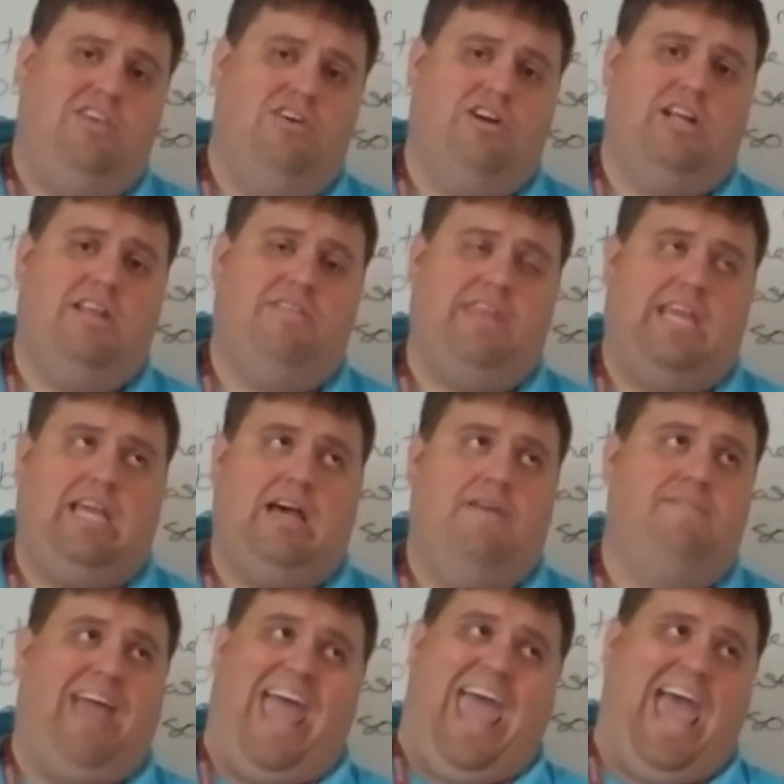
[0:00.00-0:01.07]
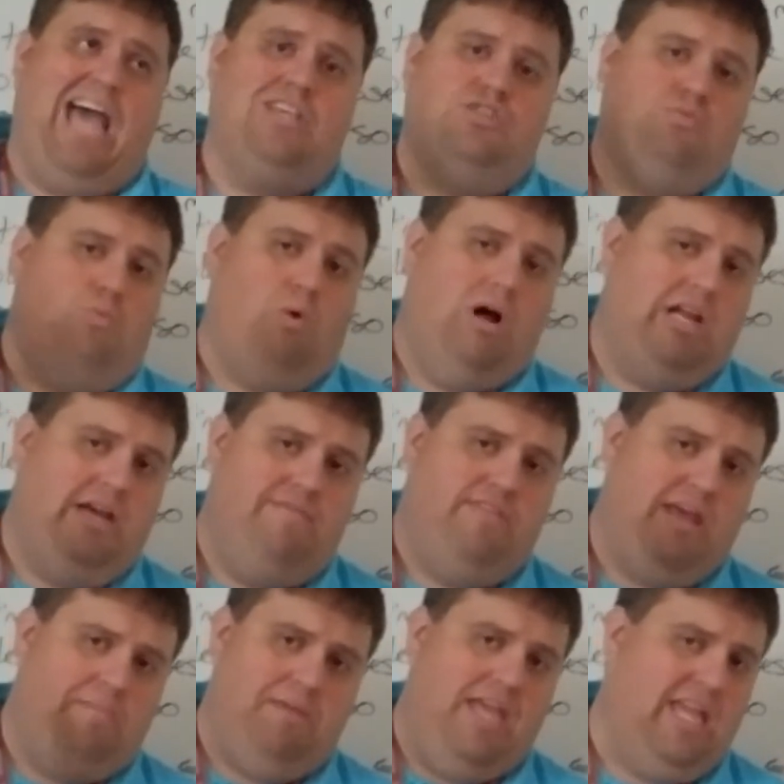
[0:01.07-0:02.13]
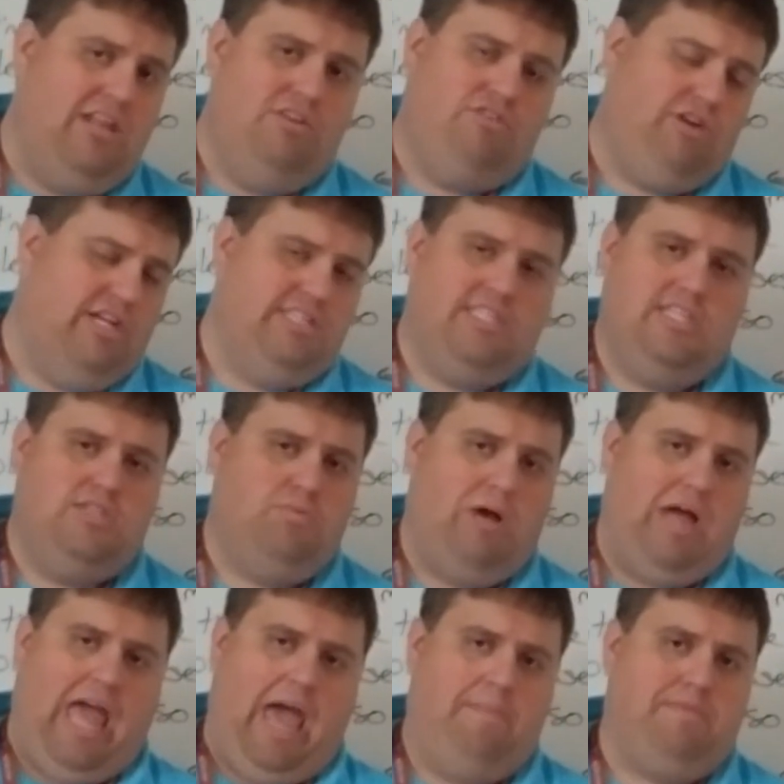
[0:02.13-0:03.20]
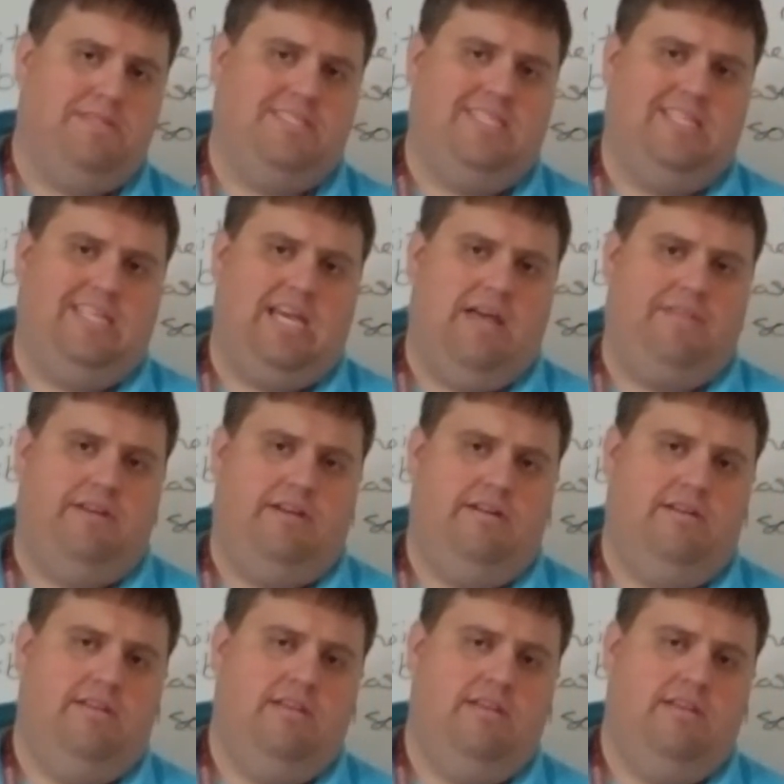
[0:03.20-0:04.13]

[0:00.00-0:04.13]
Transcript: you're going to think of as one of them increases, what happens to the other?